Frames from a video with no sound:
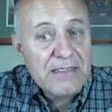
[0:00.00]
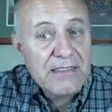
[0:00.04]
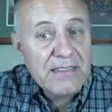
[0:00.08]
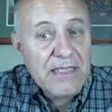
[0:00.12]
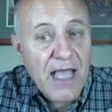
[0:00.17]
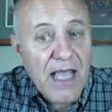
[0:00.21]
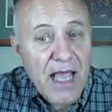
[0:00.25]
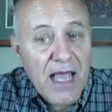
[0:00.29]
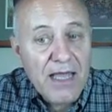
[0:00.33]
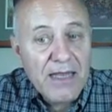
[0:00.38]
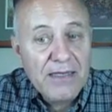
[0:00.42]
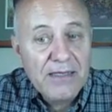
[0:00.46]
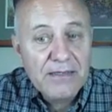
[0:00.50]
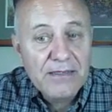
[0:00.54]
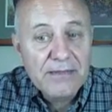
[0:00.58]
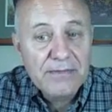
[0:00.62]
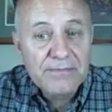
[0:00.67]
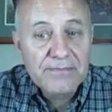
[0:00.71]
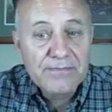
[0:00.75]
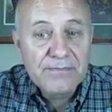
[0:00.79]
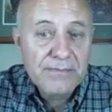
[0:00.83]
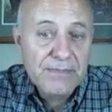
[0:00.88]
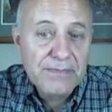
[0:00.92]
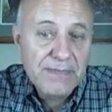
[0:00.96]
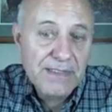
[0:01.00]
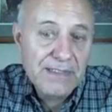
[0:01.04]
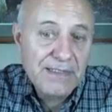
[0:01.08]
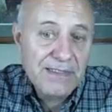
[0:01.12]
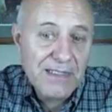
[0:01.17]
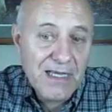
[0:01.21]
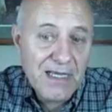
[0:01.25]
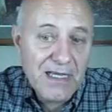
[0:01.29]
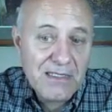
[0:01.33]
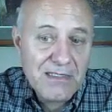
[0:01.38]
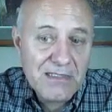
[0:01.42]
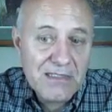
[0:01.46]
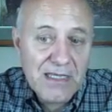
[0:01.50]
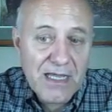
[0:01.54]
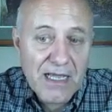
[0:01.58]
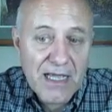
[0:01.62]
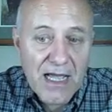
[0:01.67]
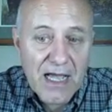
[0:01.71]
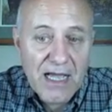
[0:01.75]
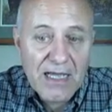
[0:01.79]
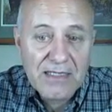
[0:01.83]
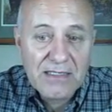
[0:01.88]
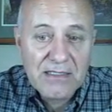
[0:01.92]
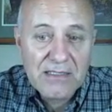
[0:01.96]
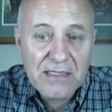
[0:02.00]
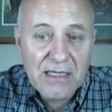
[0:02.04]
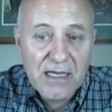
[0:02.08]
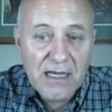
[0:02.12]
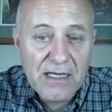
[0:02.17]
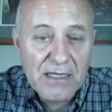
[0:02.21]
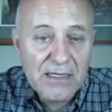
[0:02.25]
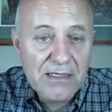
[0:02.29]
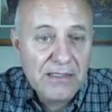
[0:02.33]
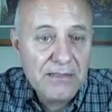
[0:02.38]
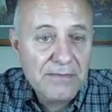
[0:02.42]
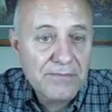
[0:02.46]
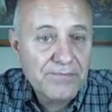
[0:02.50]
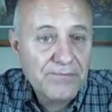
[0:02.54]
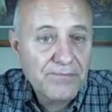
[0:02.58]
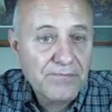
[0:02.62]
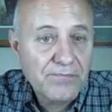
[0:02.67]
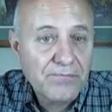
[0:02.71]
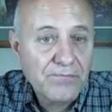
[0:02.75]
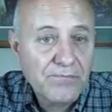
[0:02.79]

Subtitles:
said. It does say I said.